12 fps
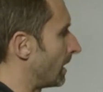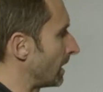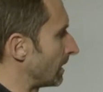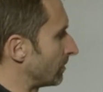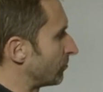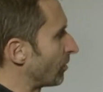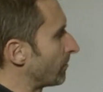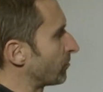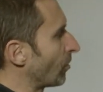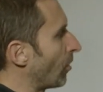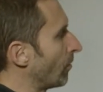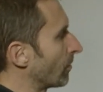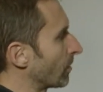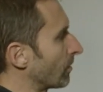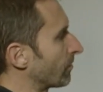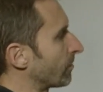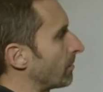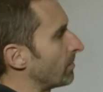it jumps over
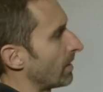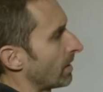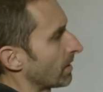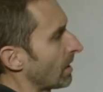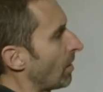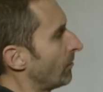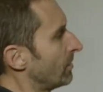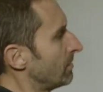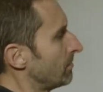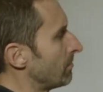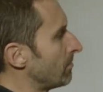from the Kelvin